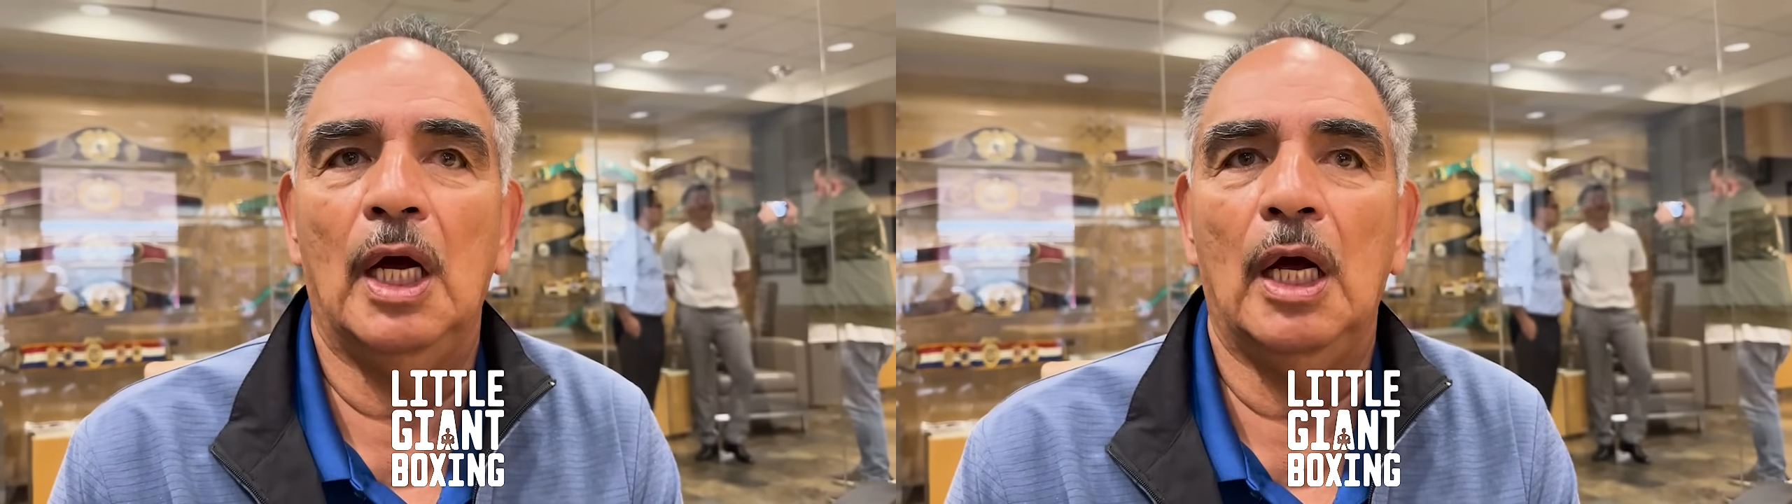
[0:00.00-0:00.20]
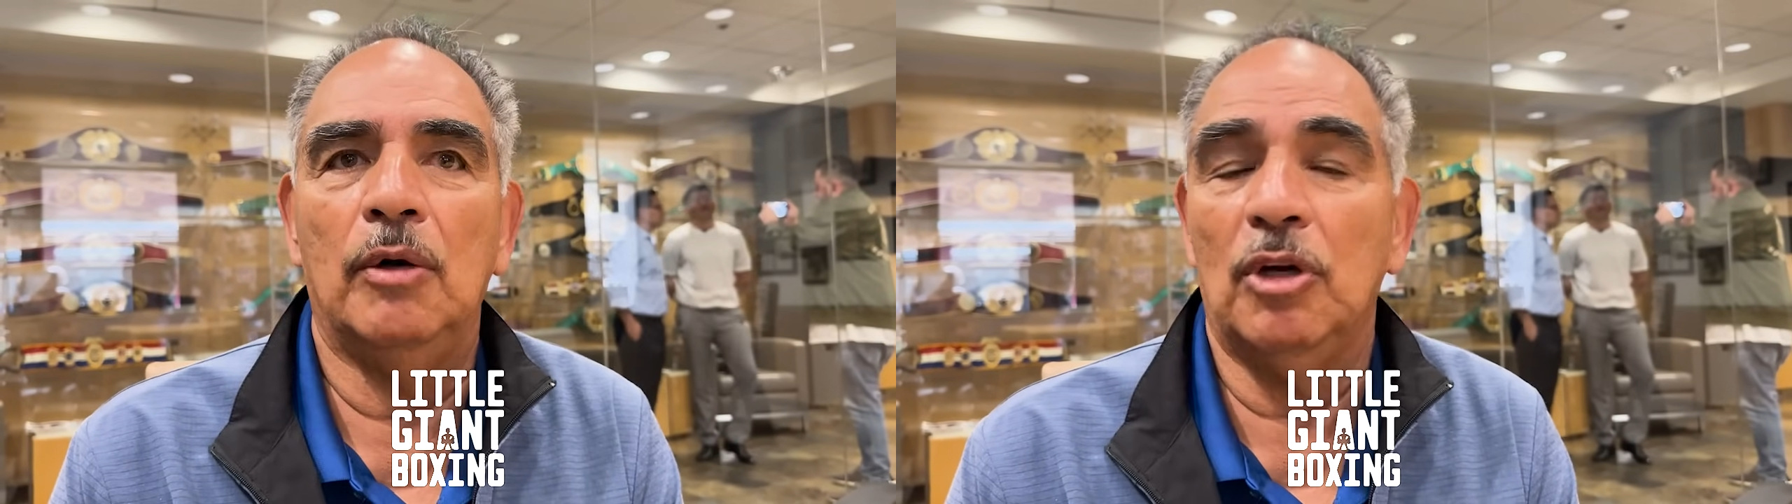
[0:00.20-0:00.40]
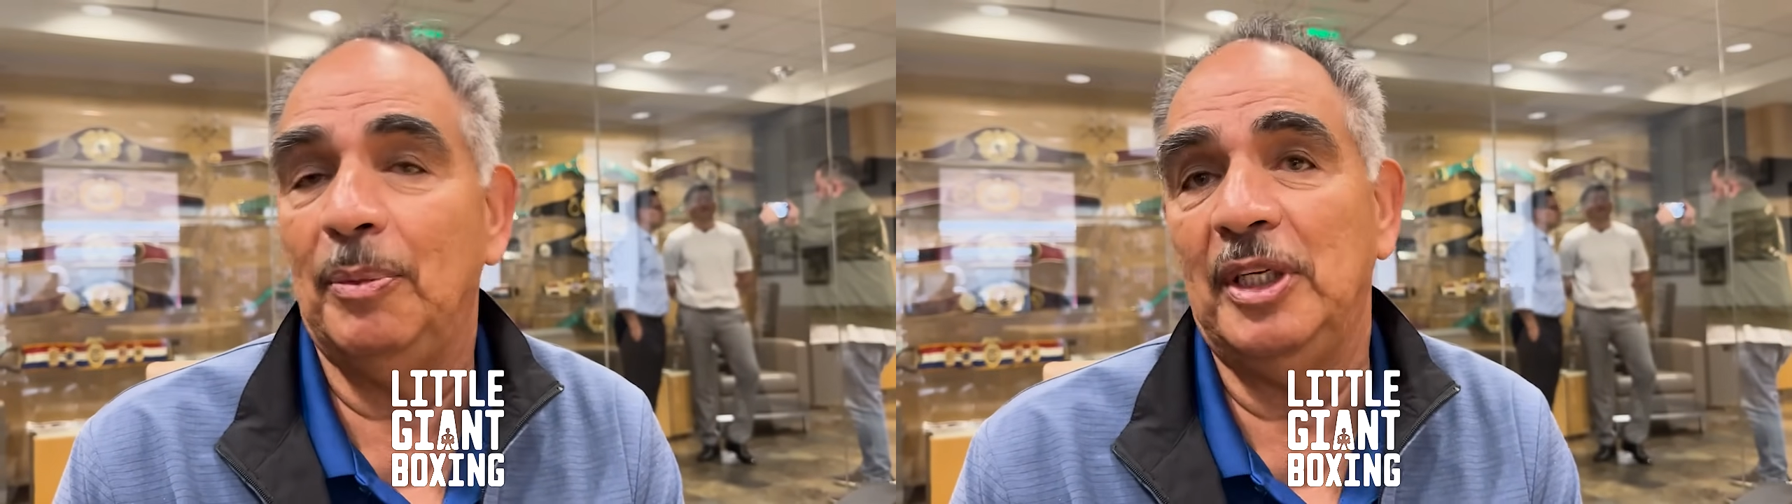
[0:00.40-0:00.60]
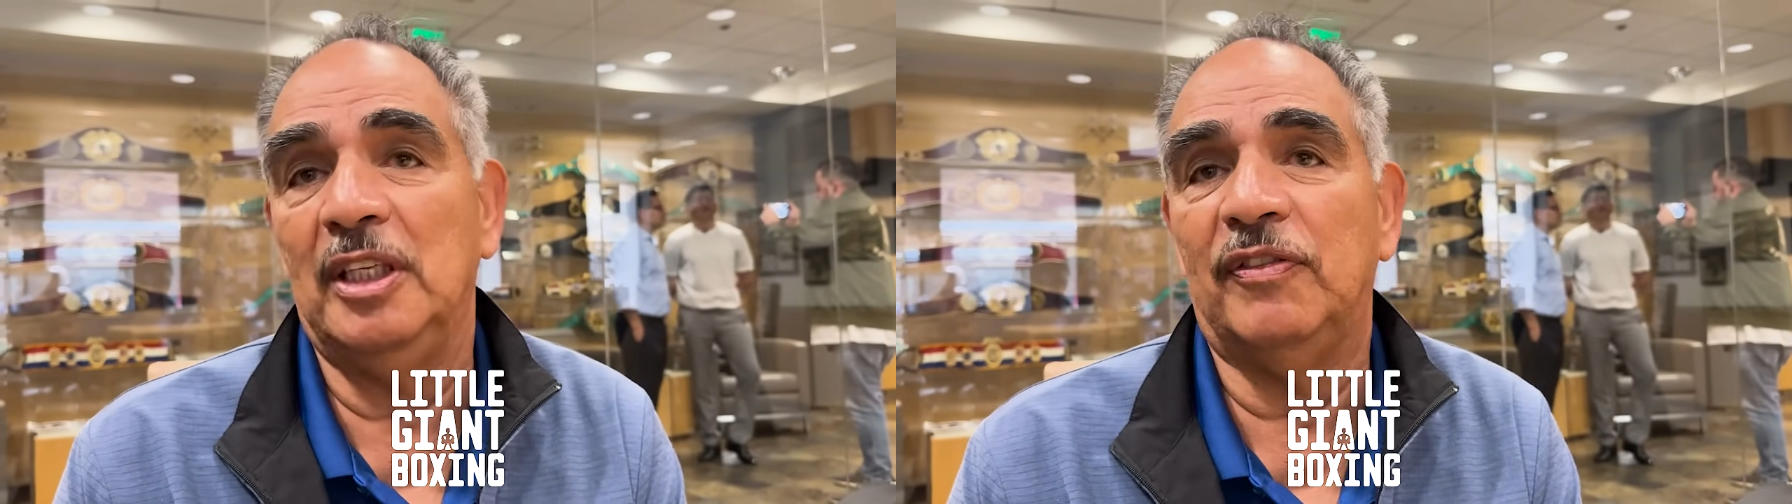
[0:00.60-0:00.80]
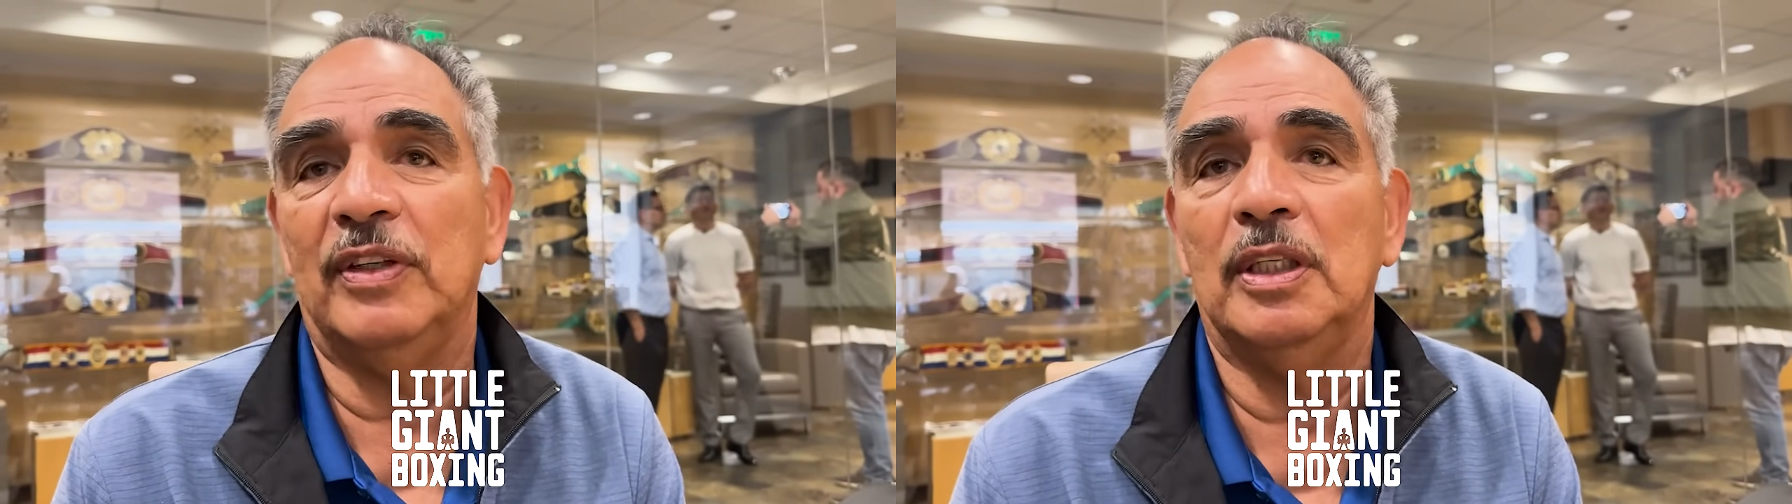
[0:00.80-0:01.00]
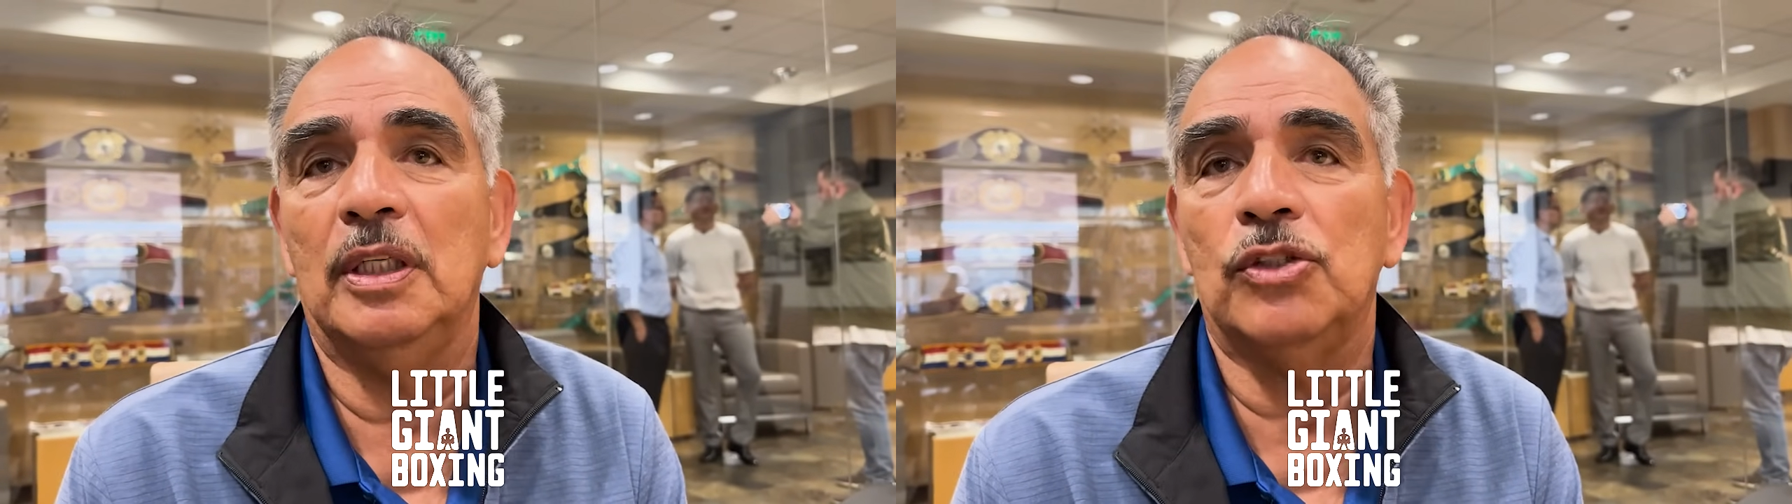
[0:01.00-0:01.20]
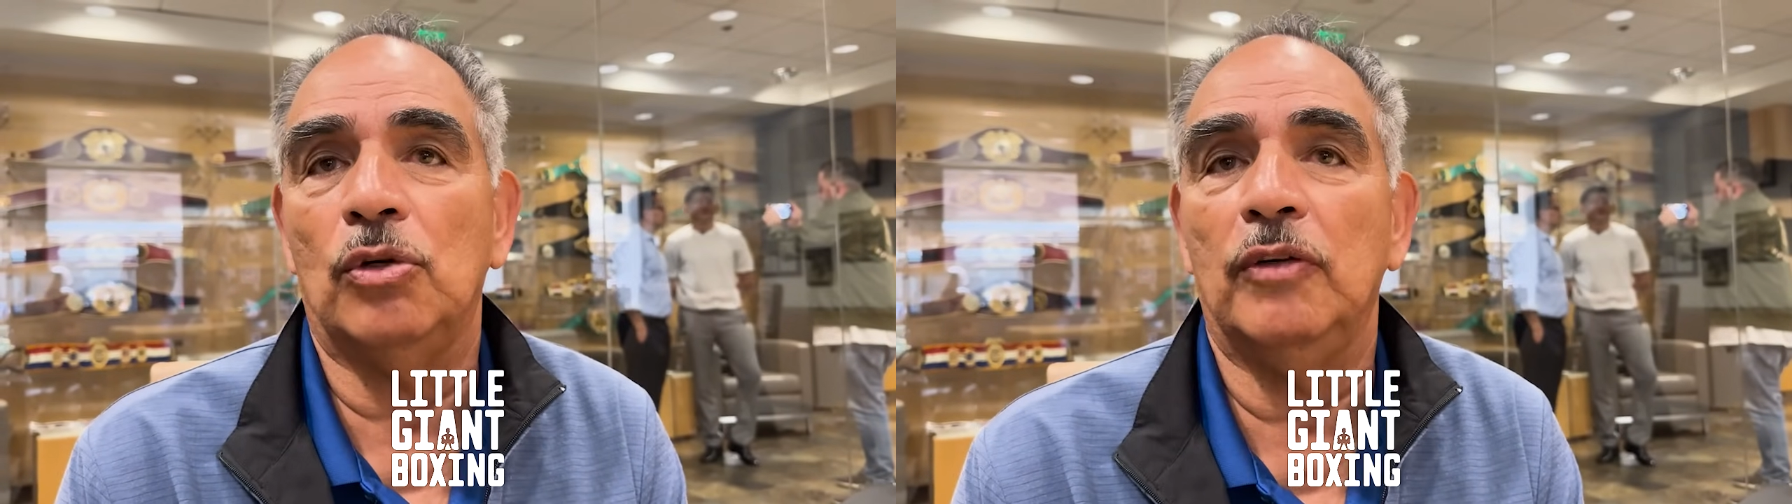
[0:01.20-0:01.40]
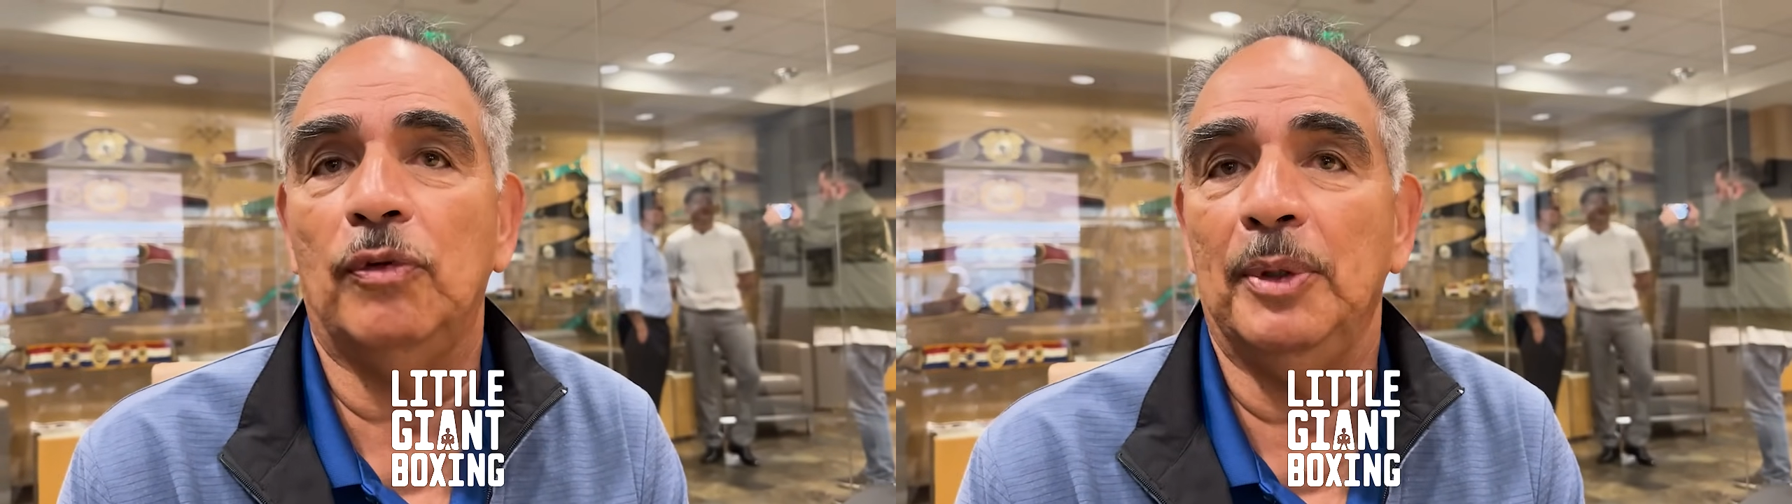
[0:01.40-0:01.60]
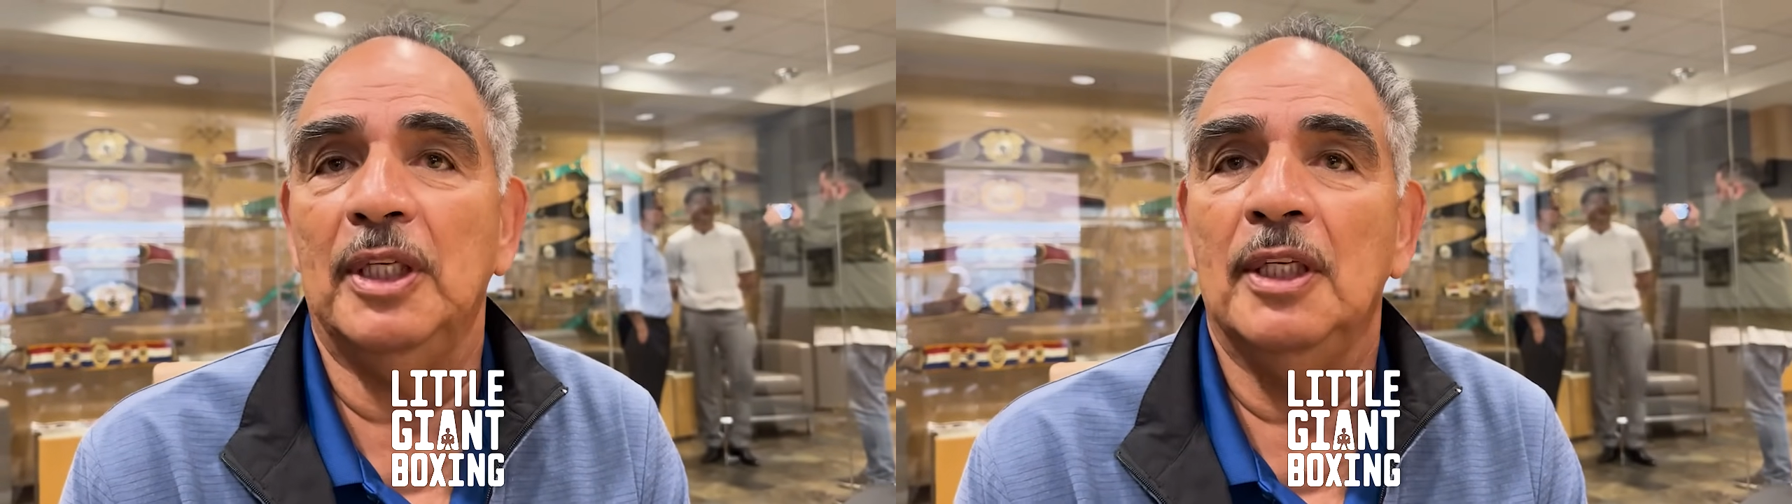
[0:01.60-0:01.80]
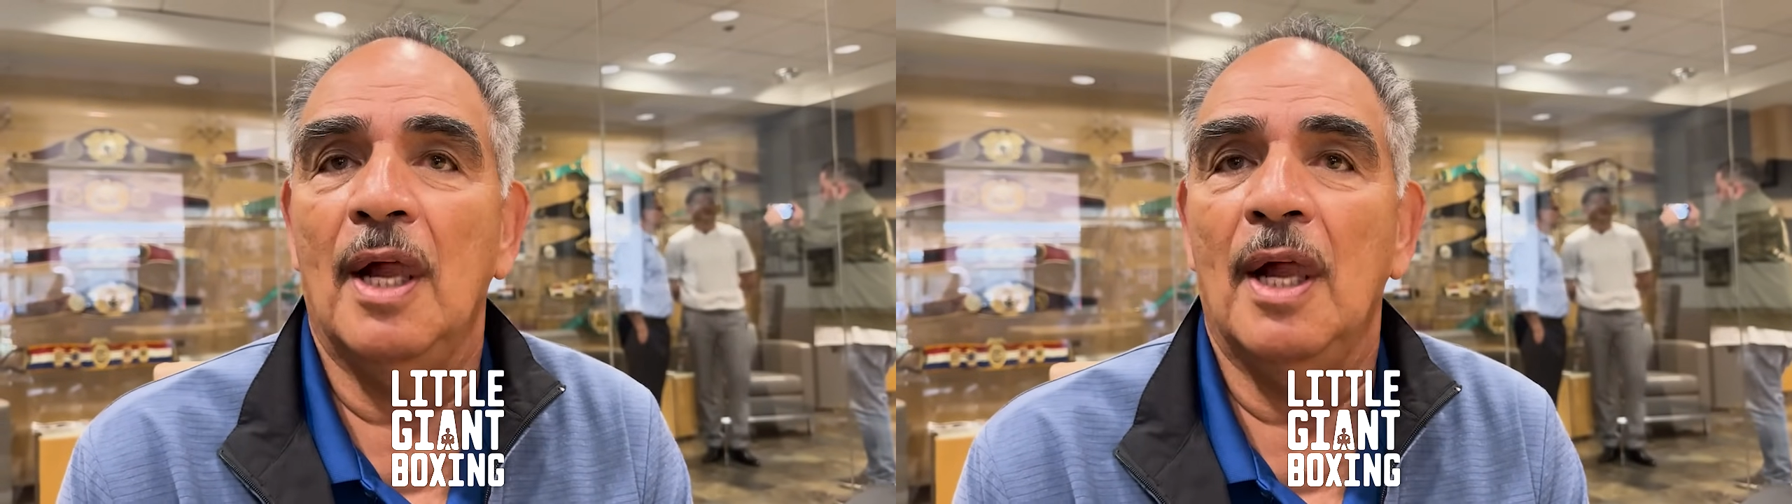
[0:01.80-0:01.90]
it would have been a different story for me.